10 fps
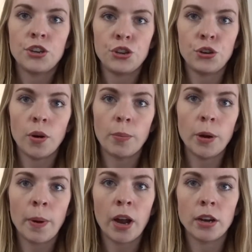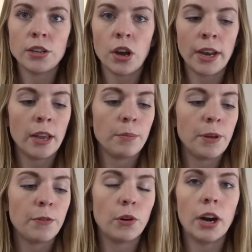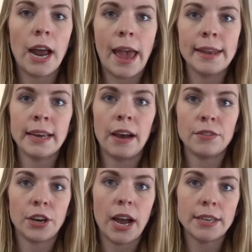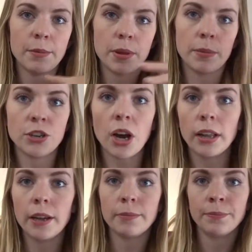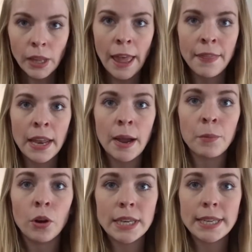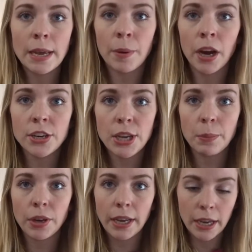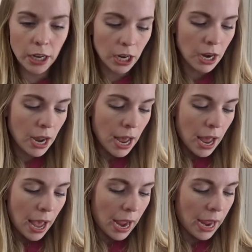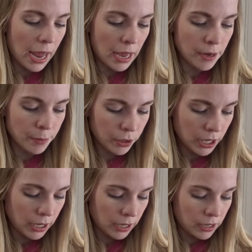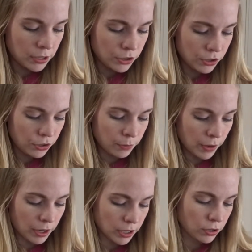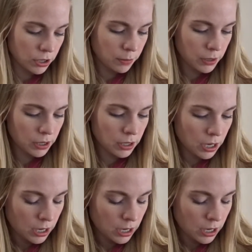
to put my hearts on it before and after I dip them in chocolate. And then I'm going to take my heart-shaped cookie cutter and put it into my Rice Krispies.